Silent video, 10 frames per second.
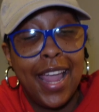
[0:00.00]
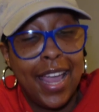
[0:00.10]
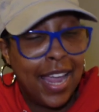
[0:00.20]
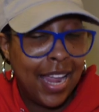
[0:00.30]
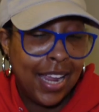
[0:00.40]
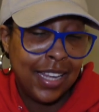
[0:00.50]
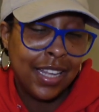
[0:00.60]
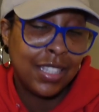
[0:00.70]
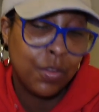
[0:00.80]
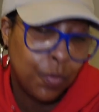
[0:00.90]
And
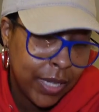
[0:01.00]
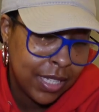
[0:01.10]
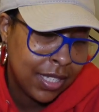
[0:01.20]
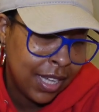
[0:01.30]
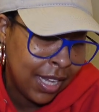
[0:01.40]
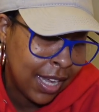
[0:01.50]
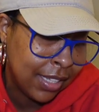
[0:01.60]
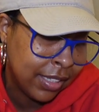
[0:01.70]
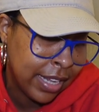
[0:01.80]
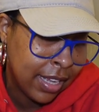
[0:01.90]
it's whiskey
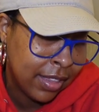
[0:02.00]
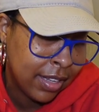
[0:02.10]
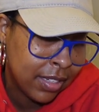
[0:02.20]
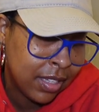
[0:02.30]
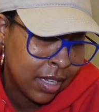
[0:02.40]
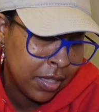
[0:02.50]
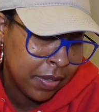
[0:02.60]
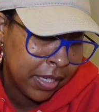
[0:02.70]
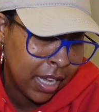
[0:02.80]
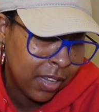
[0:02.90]
and leather,
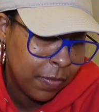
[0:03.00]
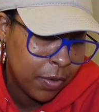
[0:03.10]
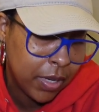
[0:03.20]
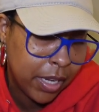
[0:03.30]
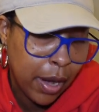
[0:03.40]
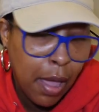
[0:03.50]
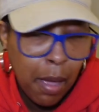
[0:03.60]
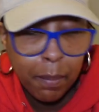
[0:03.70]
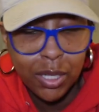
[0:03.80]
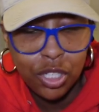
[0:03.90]
Southern California,
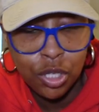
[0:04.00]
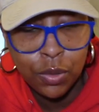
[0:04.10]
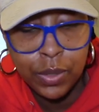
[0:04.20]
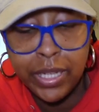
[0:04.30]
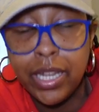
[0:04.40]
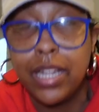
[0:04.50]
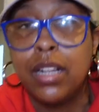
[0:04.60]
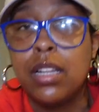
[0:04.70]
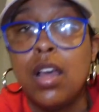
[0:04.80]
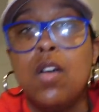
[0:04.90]
patchouli and
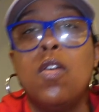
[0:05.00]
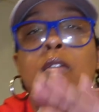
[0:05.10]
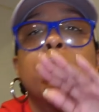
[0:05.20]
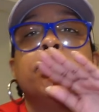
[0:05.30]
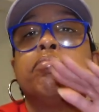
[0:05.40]
clove.